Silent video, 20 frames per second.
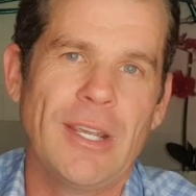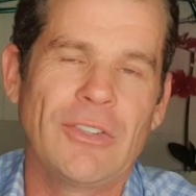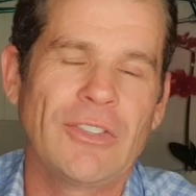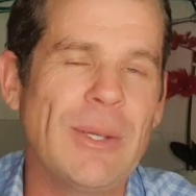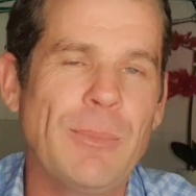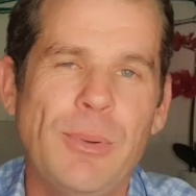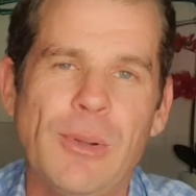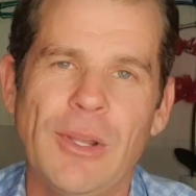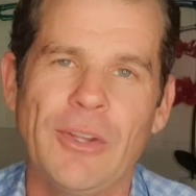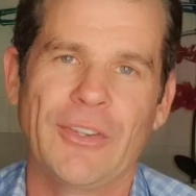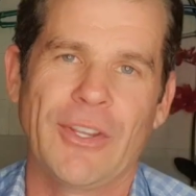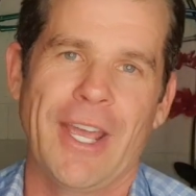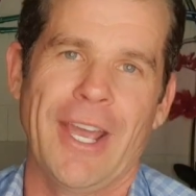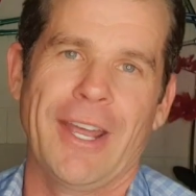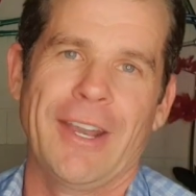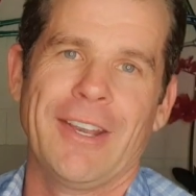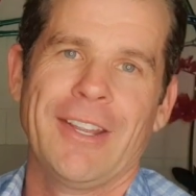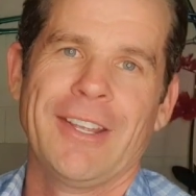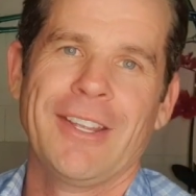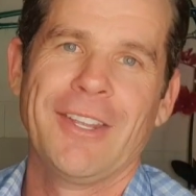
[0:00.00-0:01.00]
Simple as
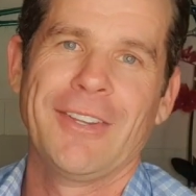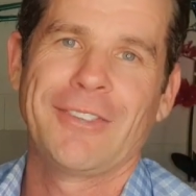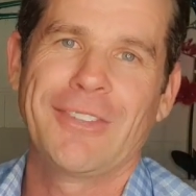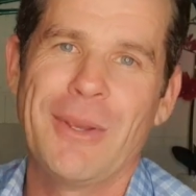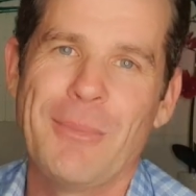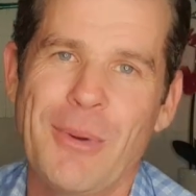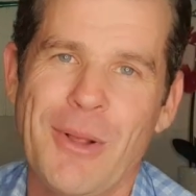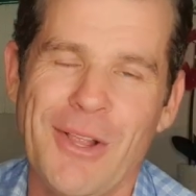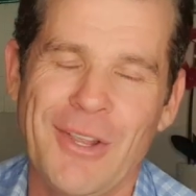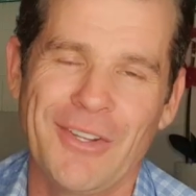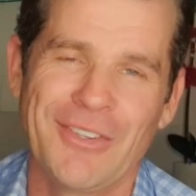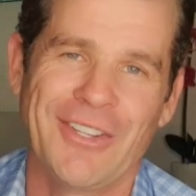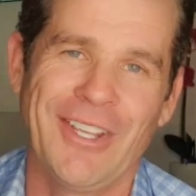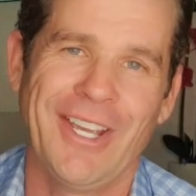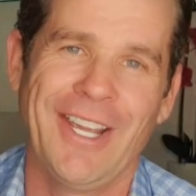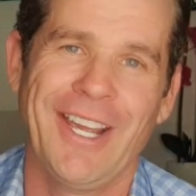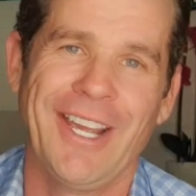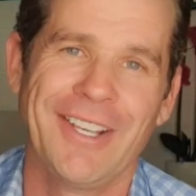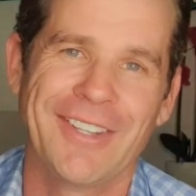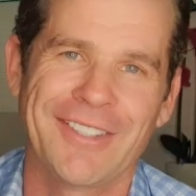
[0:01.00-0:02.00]
that. As simple as
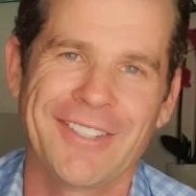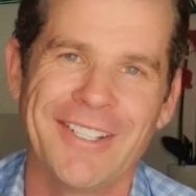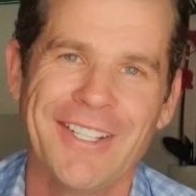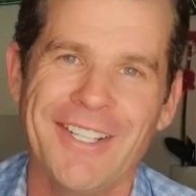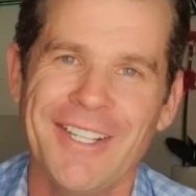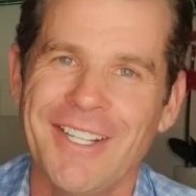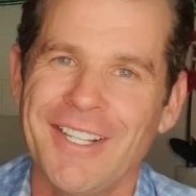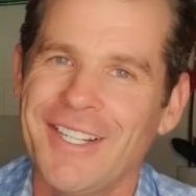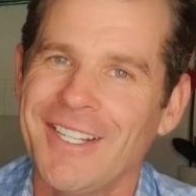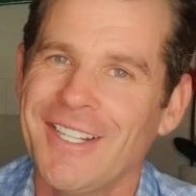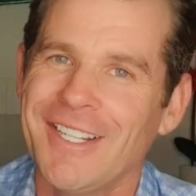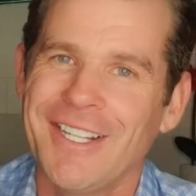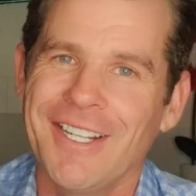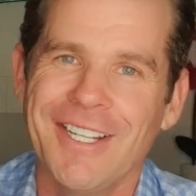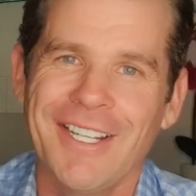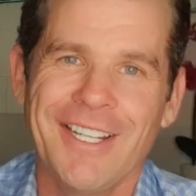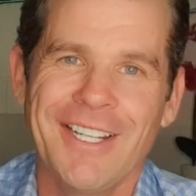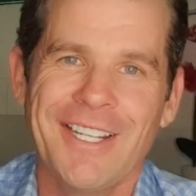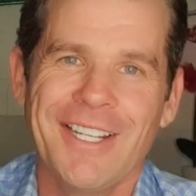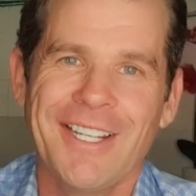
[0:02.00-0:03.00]
that.
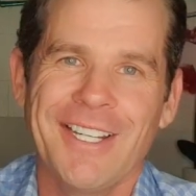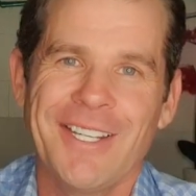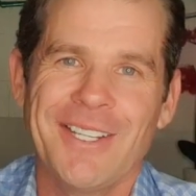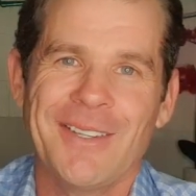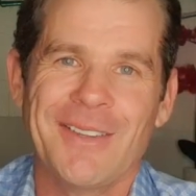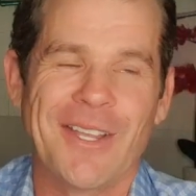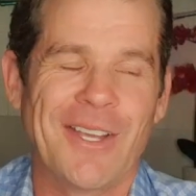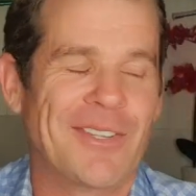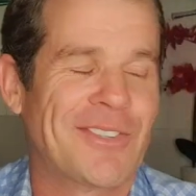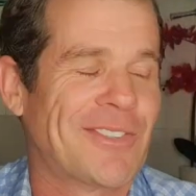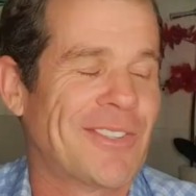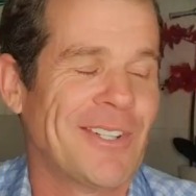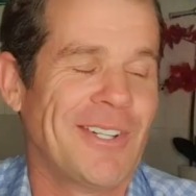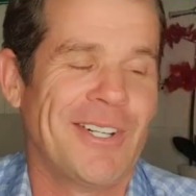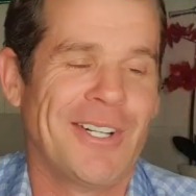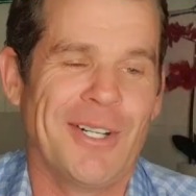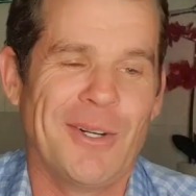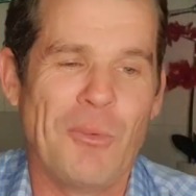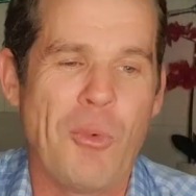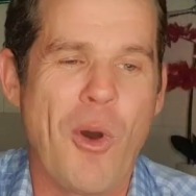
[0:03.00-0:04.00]
That's,
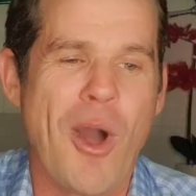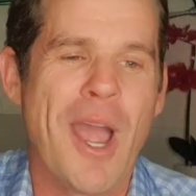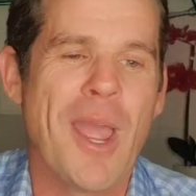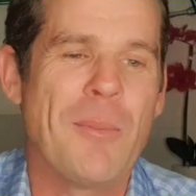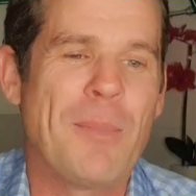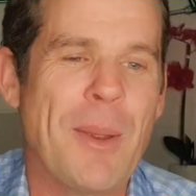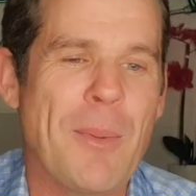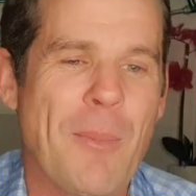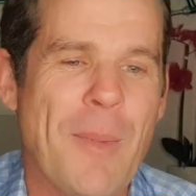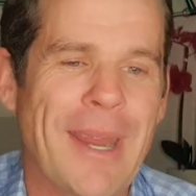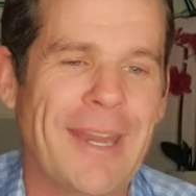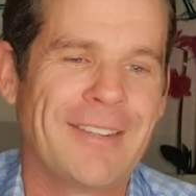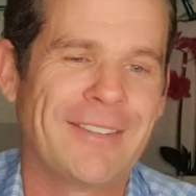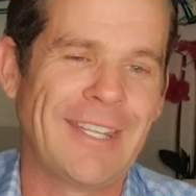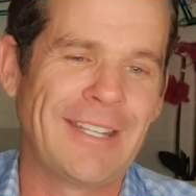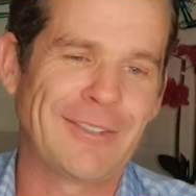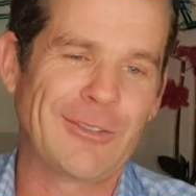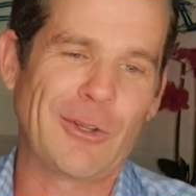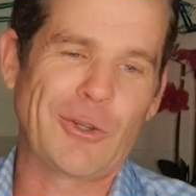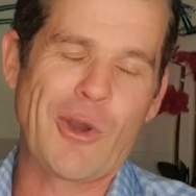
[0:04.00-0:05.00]
why are people making
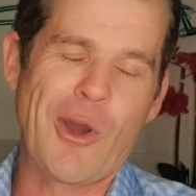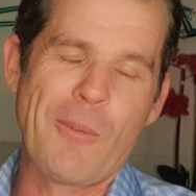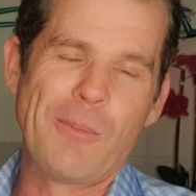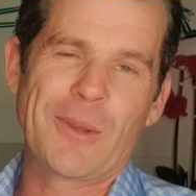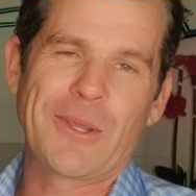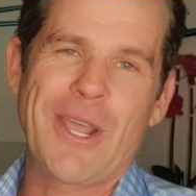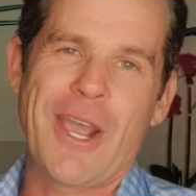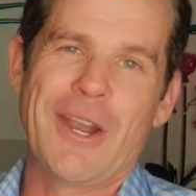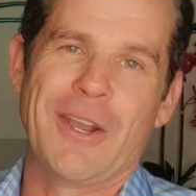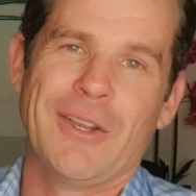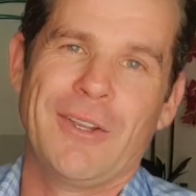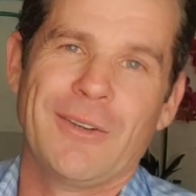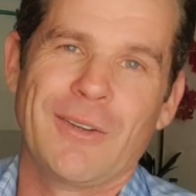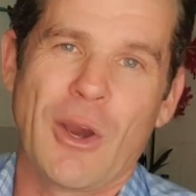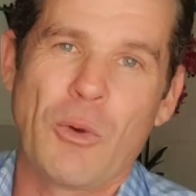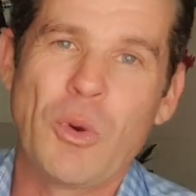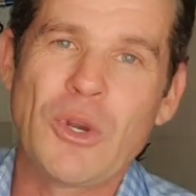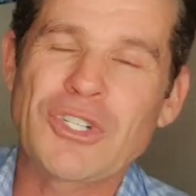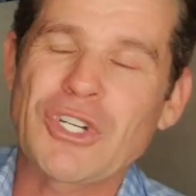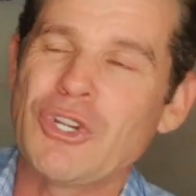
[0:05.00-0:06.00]
things so complicated? I
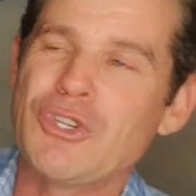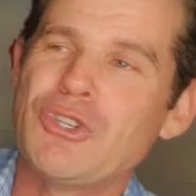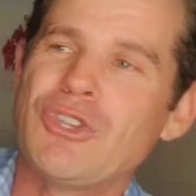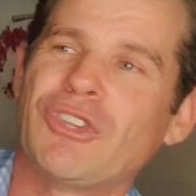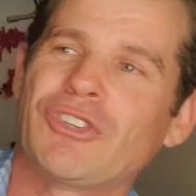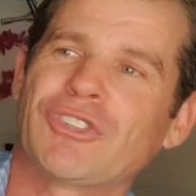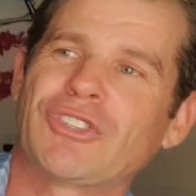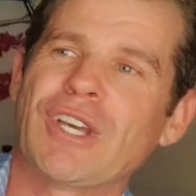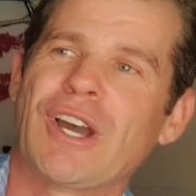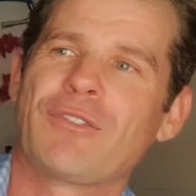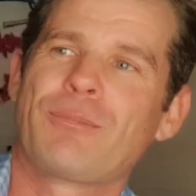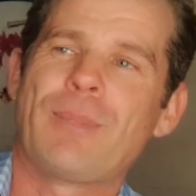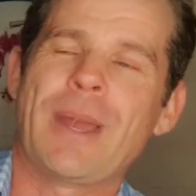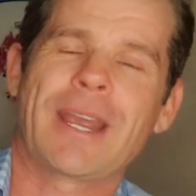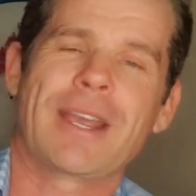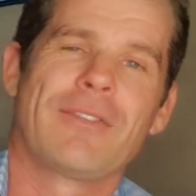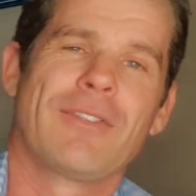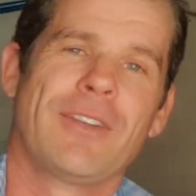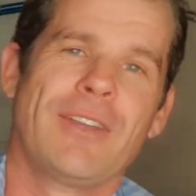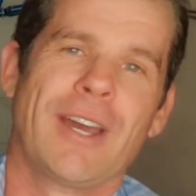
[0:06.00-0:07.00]
wish I knew this stuff
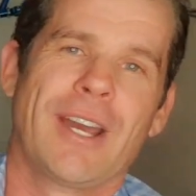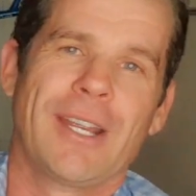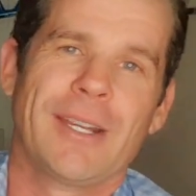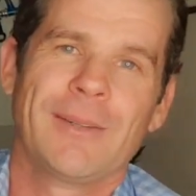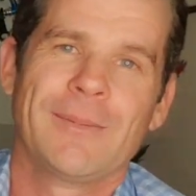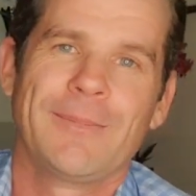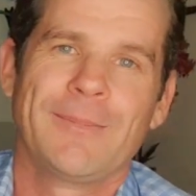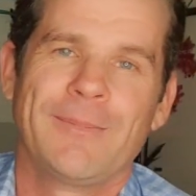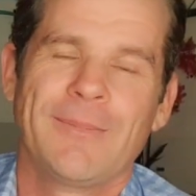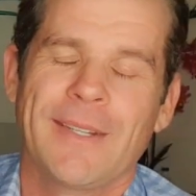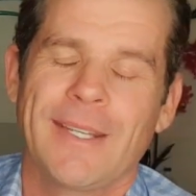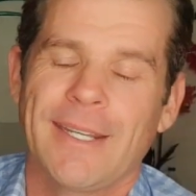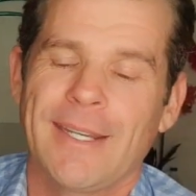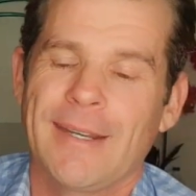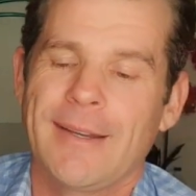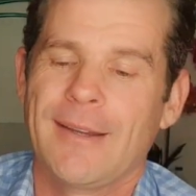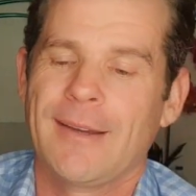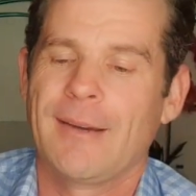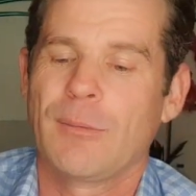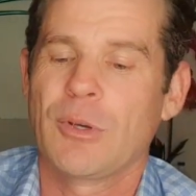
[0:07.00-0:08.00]
back in the day.
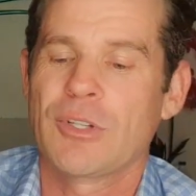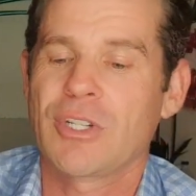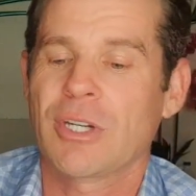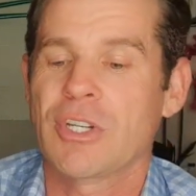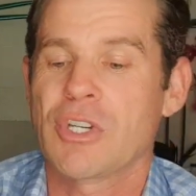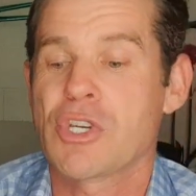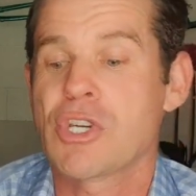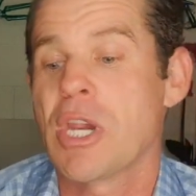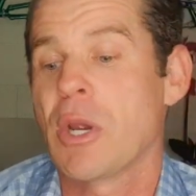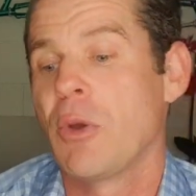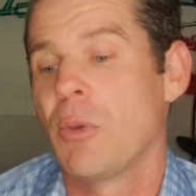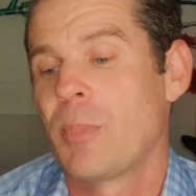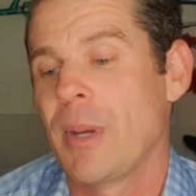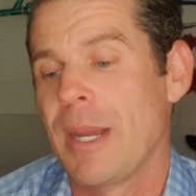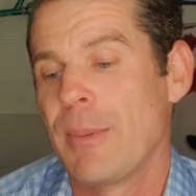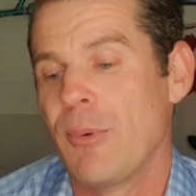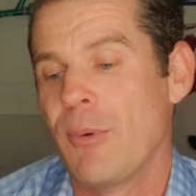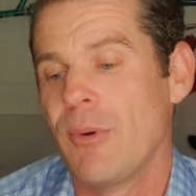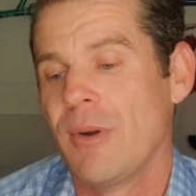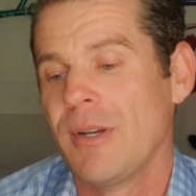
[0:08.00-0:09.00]
And I wish I could share it with
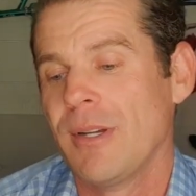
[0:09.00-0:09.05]
people.